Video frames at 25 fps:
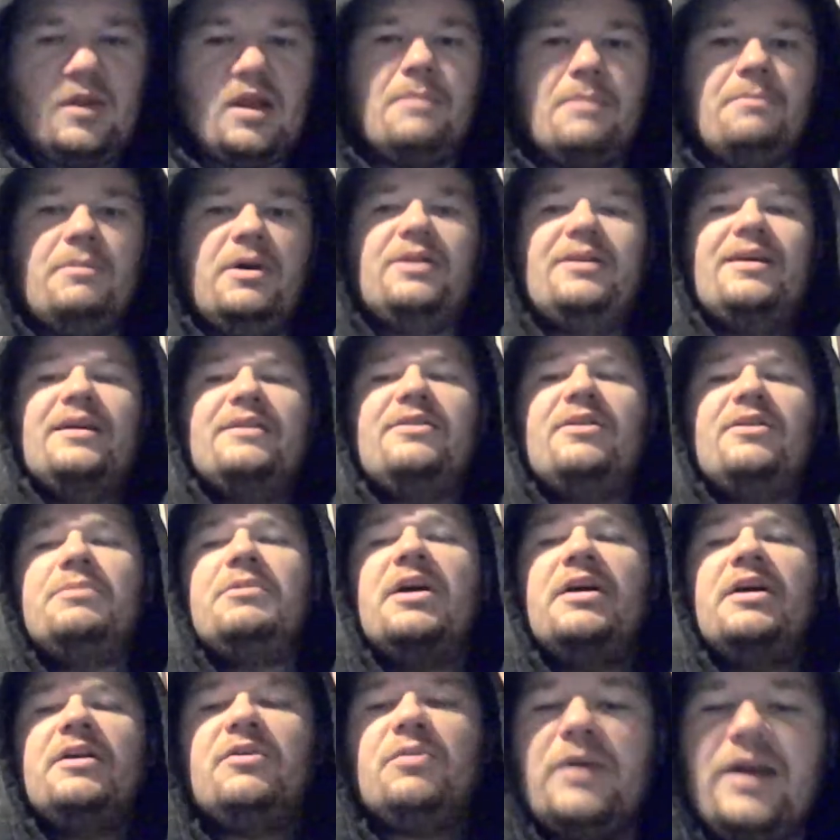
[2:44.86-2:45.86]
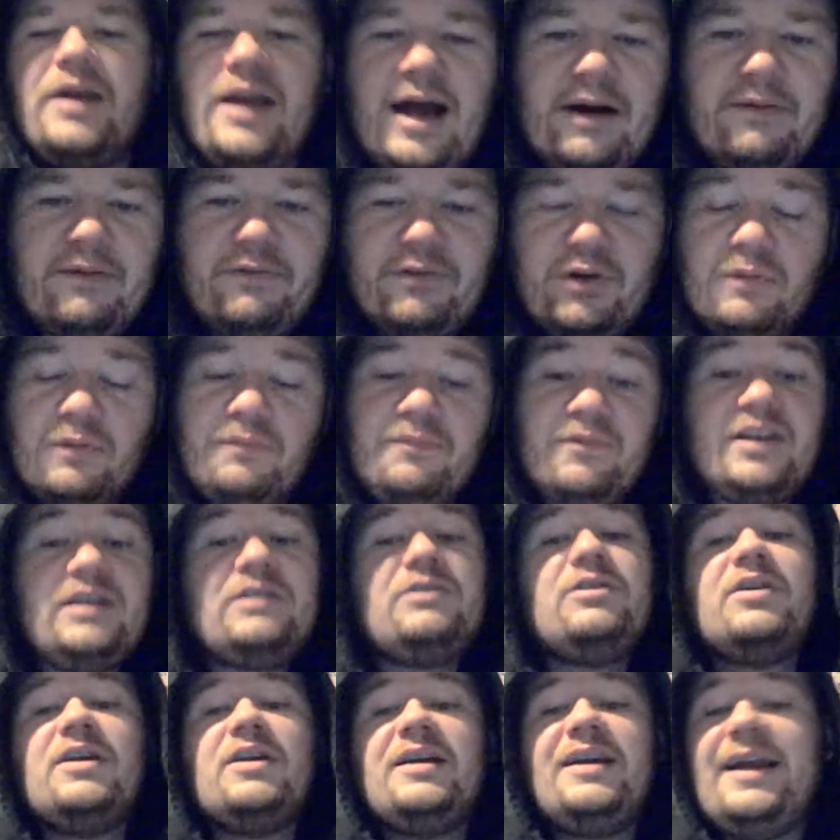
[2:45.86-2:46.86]
But next up, guys, we have got the
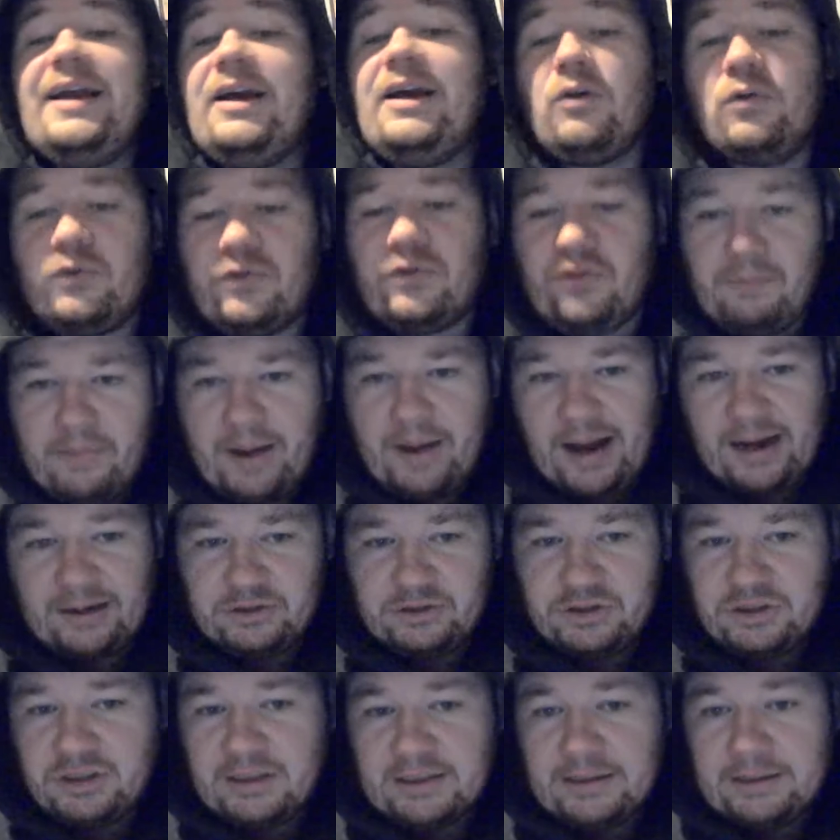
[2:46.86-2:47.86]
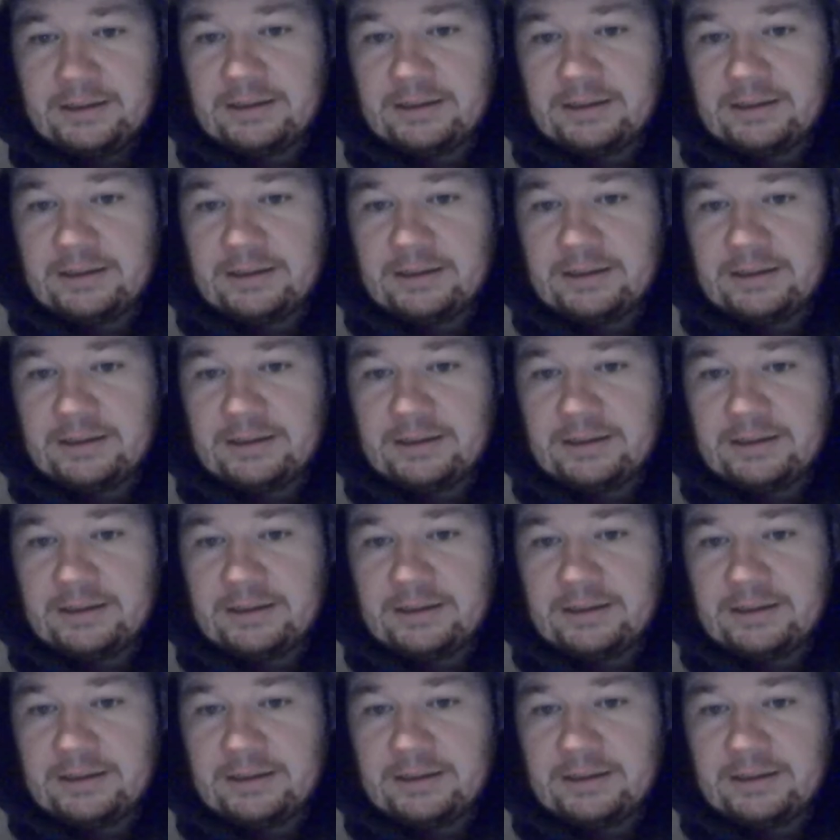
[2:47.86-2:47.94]
Trios match.